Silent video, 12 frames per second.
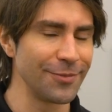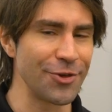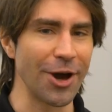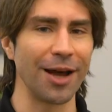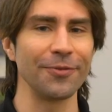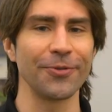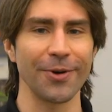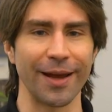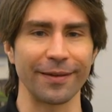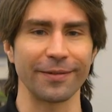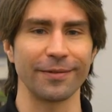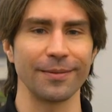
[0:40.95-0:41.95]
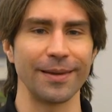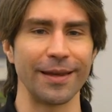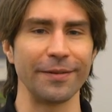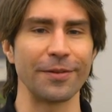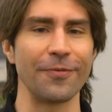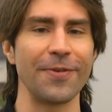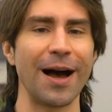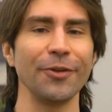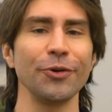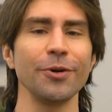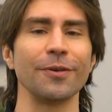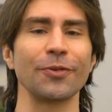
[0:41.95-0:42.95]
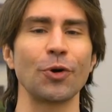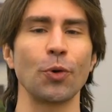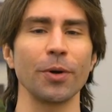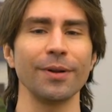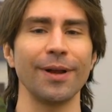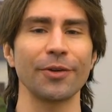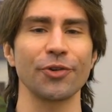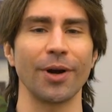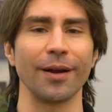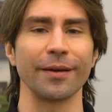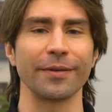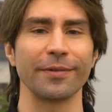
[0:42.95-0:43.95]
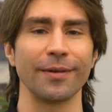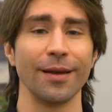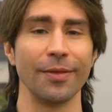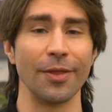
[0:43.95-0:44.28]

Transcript: John Franks. He's the founder of Chord Electronics,